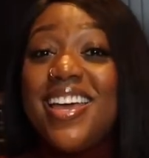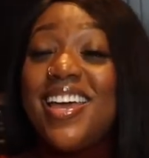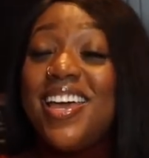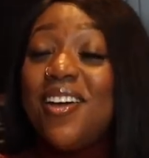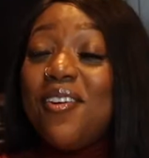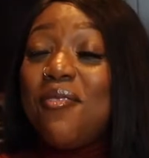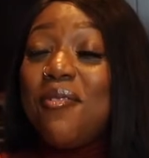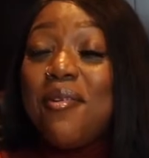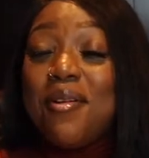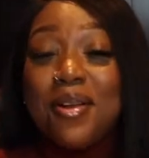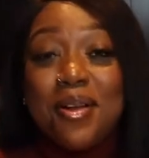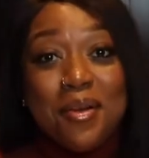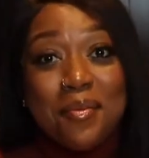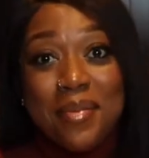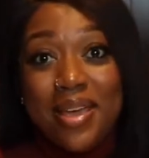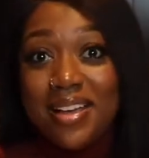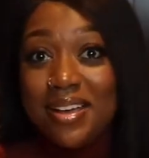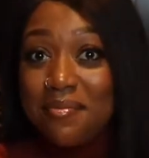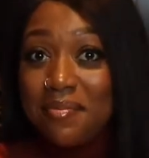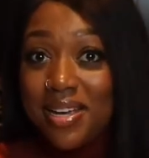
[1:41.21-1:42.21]
In order to
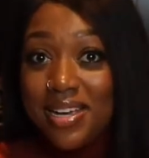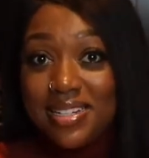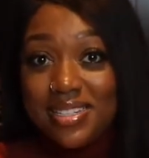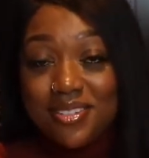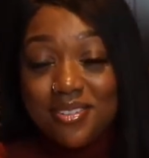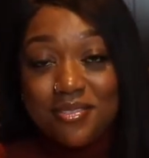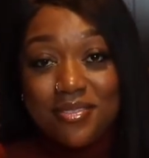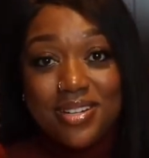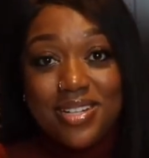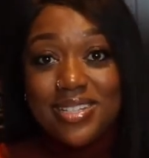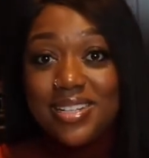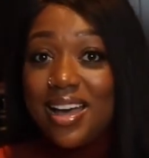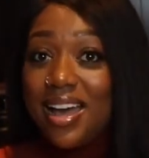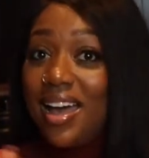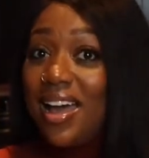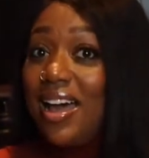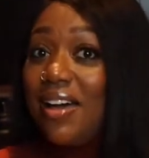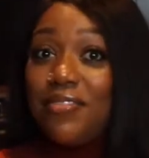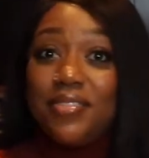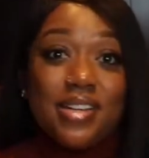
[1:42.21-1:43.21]
make amazing grits, I
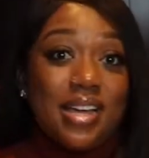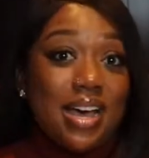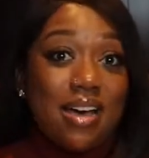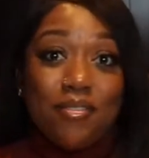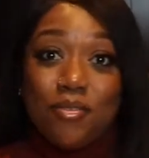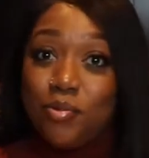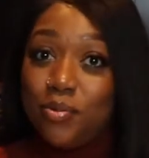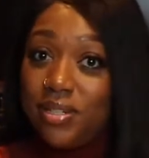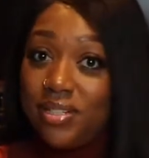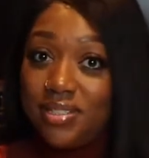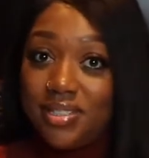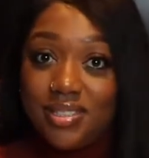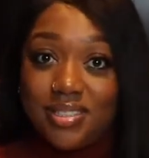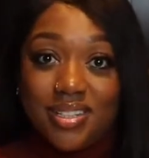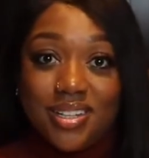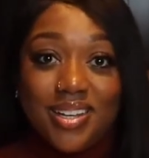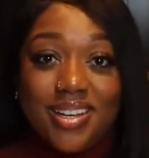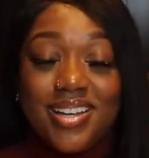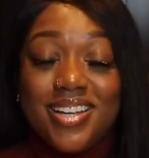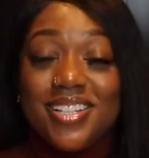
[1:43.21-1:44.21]
have to have a whisk.
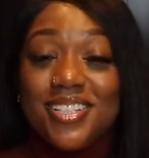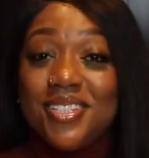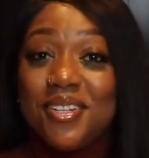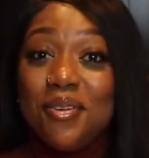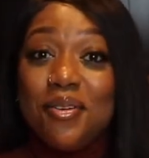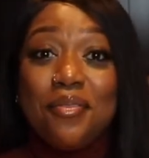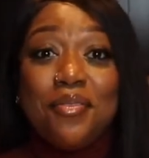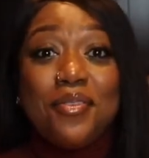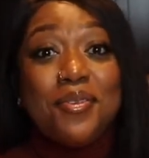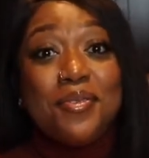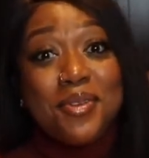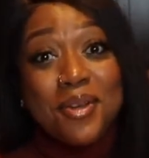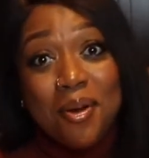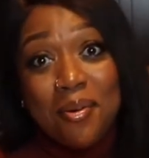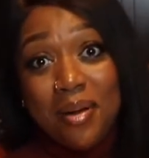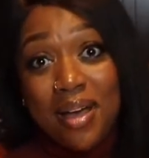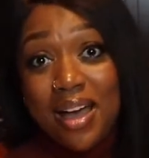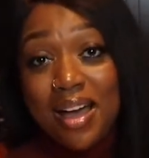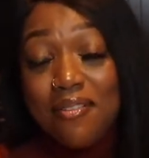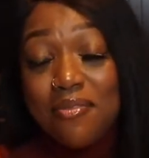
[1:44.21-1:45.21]
So if you
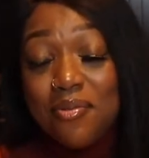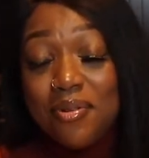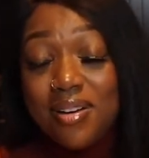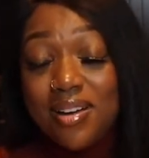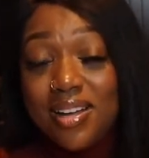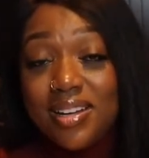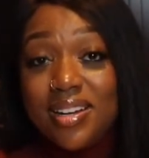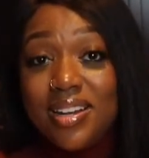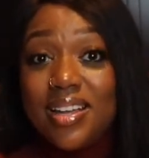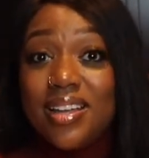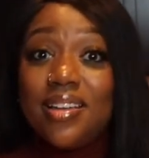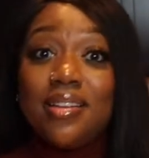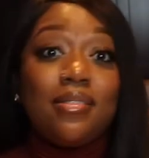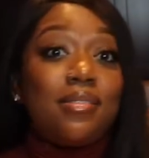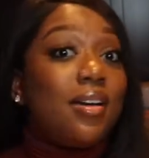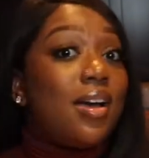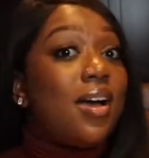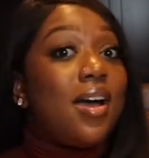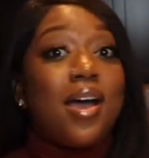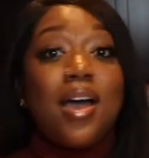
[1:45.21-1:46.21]
don't have one,
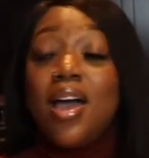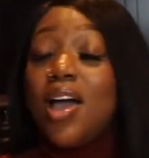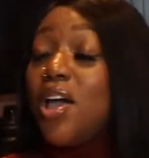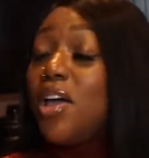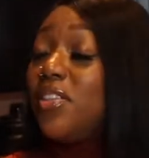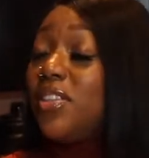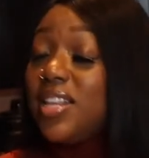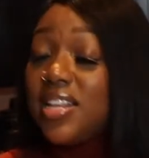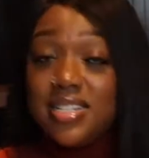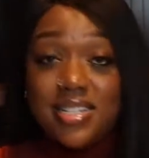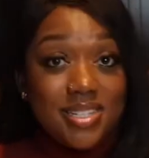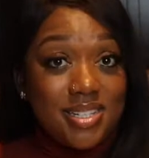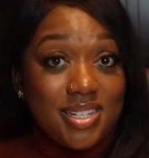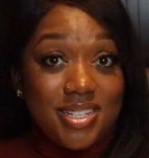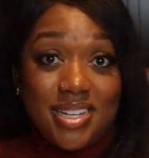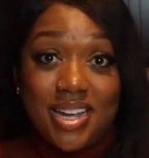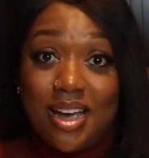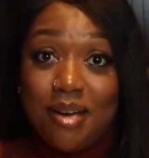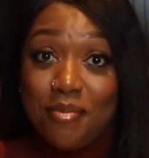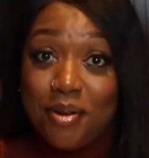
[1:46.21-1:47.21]
this is the
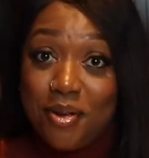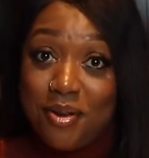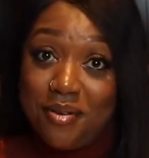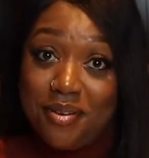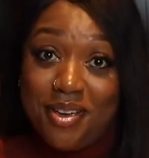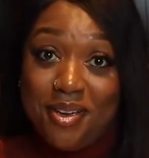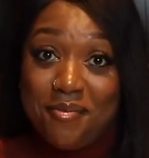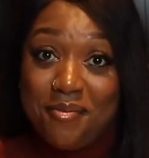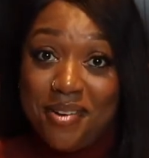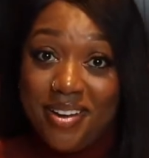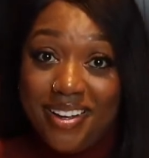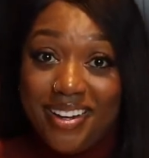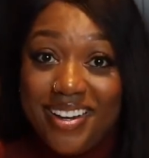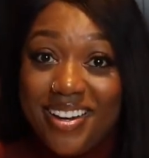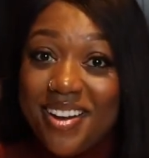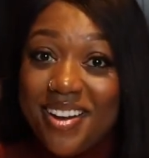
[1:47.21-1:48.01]
time to go get one